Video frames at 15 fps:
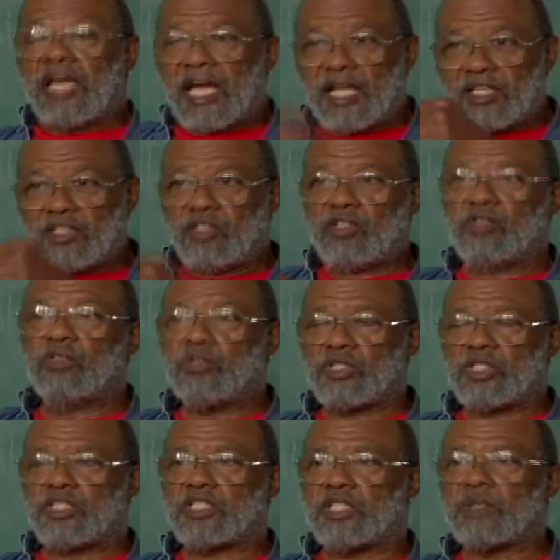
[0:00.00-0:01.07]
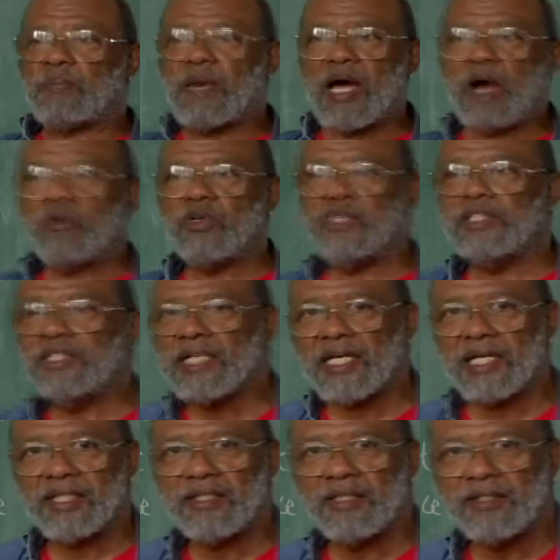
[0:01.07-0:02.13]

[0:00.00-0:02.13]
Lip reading: and uses its power or not,